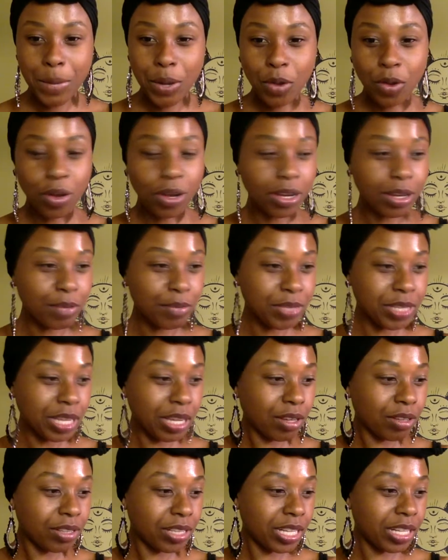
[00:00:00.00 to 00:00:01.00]
All comes
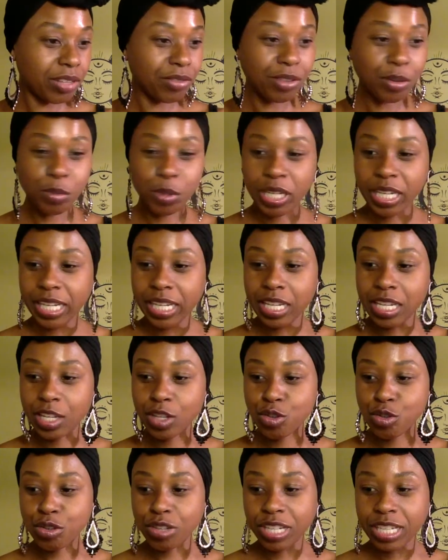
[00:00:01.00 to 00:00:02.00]
out. And if I want to get
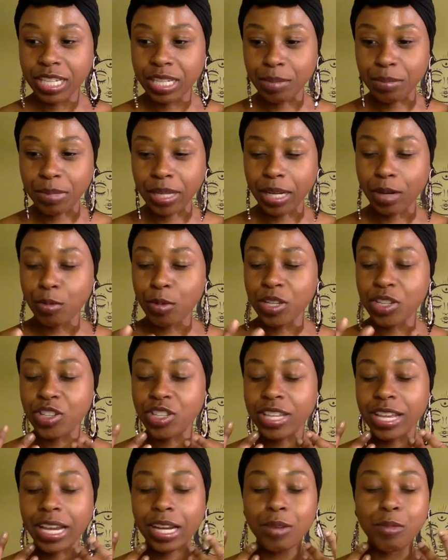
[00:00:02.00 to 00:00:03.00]
intricate, I'm like,
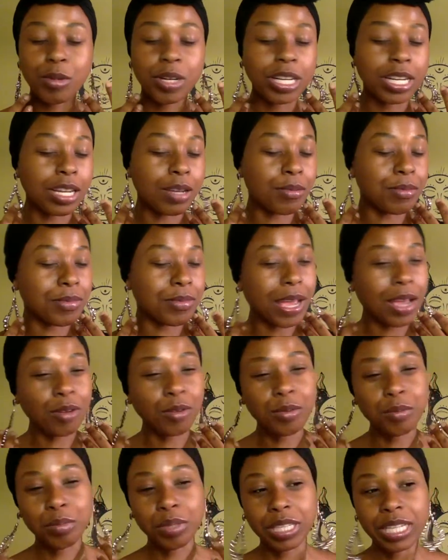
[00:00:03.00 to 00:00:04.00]
which deck want to come out
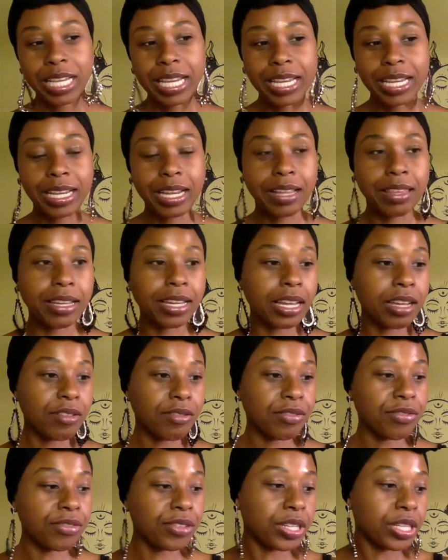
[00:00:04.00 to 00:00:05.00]
and play? I think I
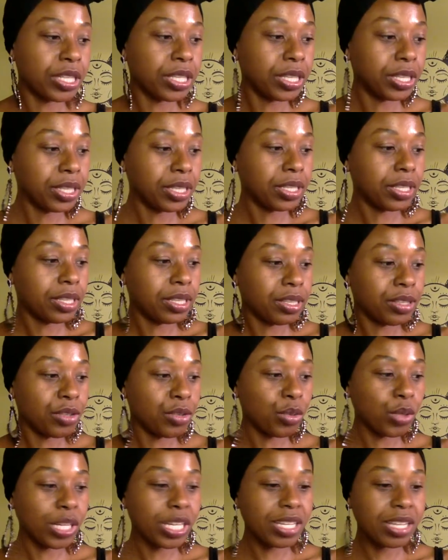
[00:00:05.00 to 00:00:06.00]
have
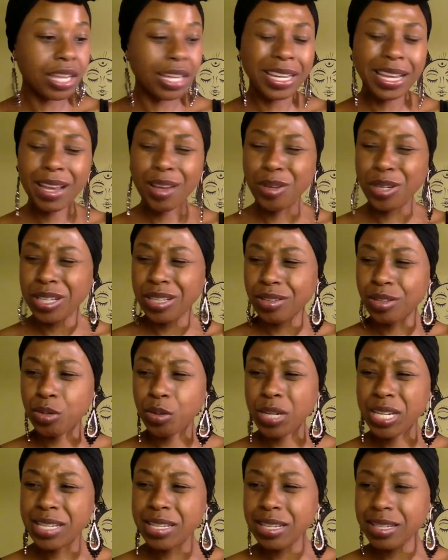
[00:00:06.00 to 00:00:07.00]
twenty, I counted,
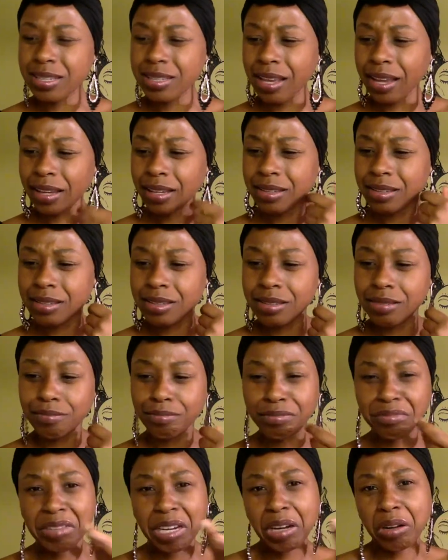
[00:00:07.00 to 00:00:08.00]
twenty-six decks.
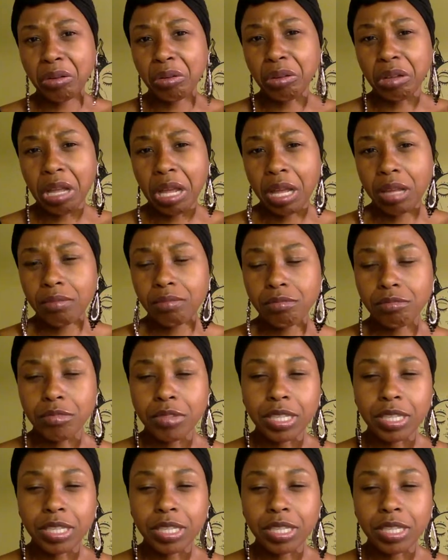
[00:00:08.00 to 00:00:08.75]
Not a whole lot.